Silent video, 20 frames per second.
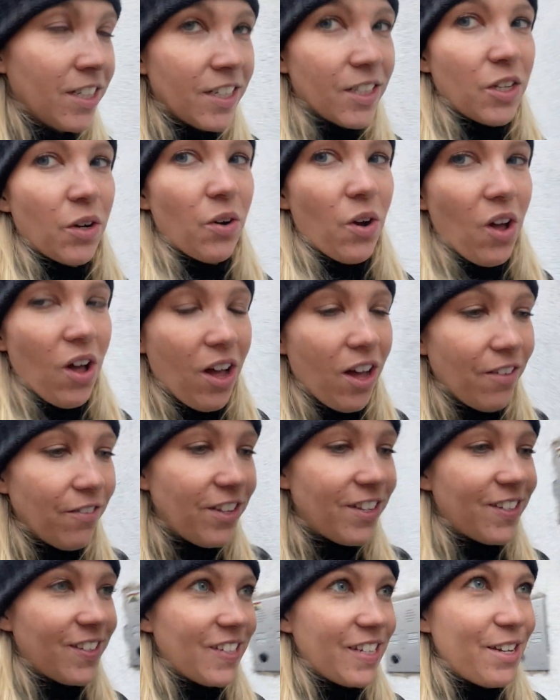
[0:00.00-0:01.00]
So
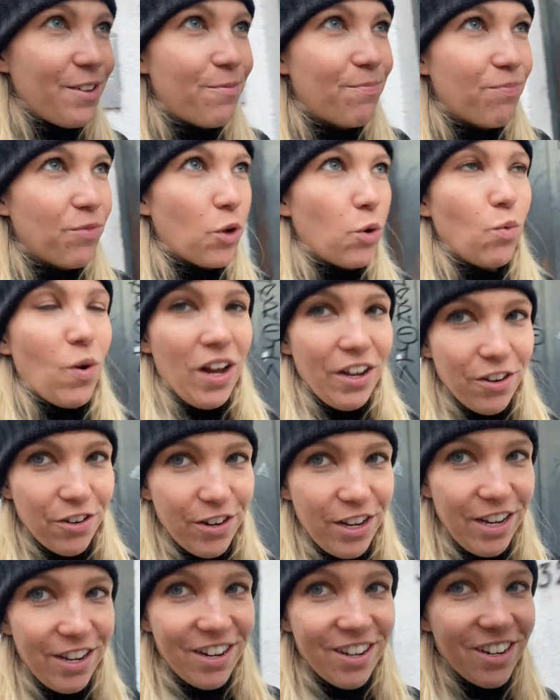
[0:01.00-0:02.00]
obviously, while you're
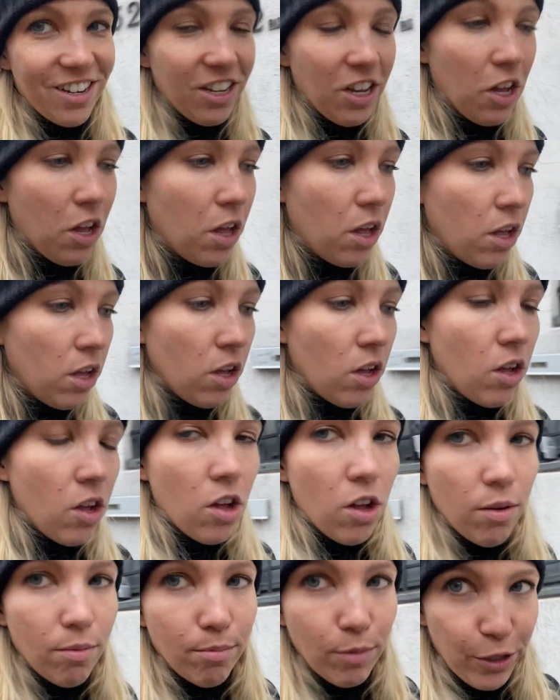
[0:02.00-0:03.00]
here,
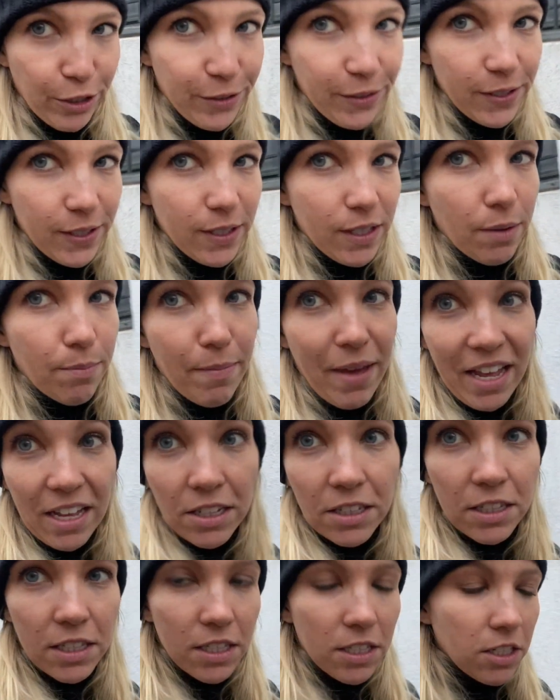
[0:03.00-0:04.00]
Meert's,
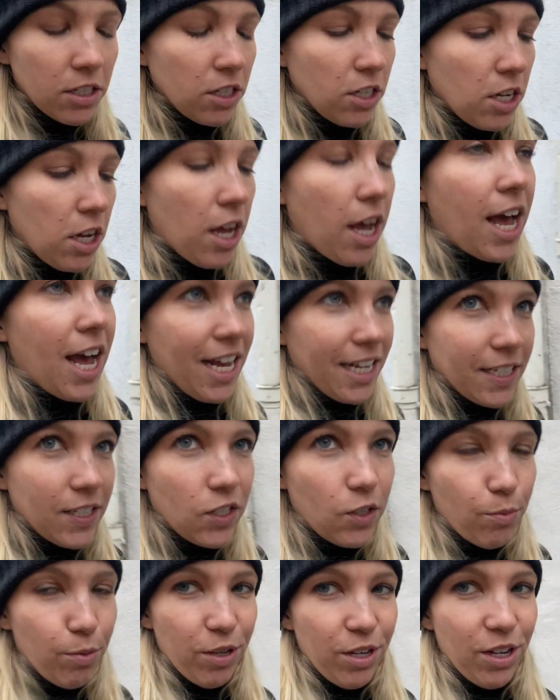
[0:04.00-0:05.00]
Meert's
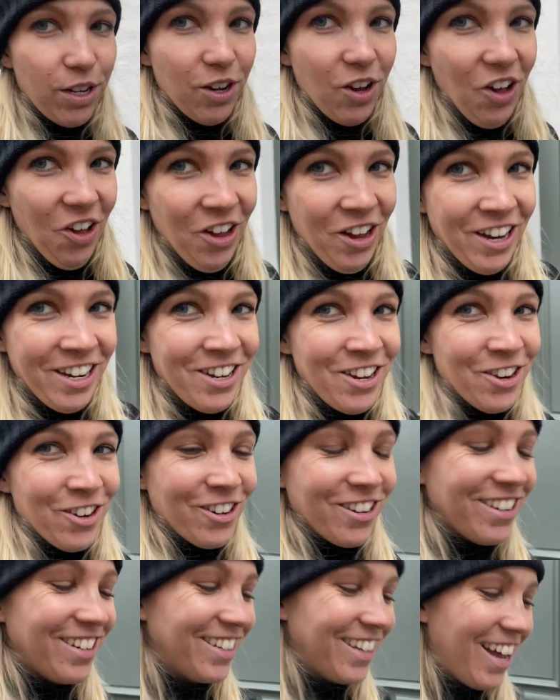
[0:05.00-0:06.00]
has to be on
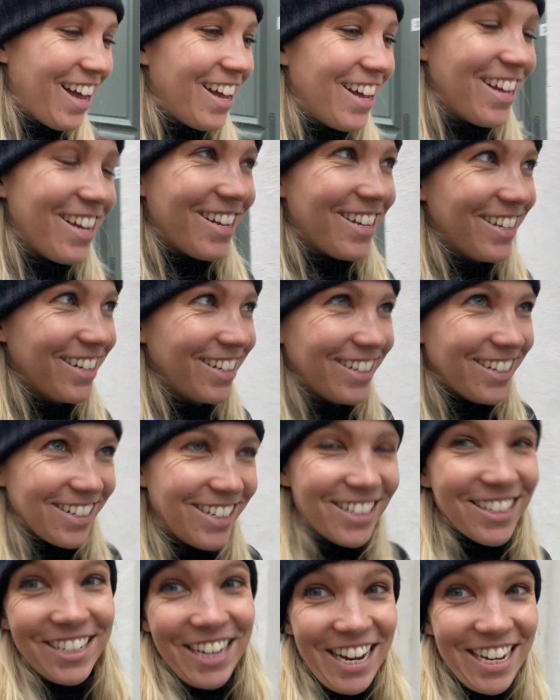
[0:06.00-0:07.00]
your
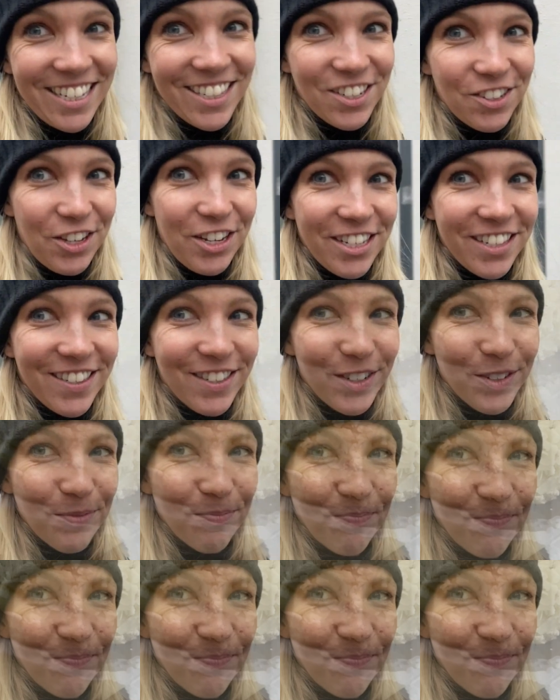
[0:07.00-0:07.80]
uh, to taste list.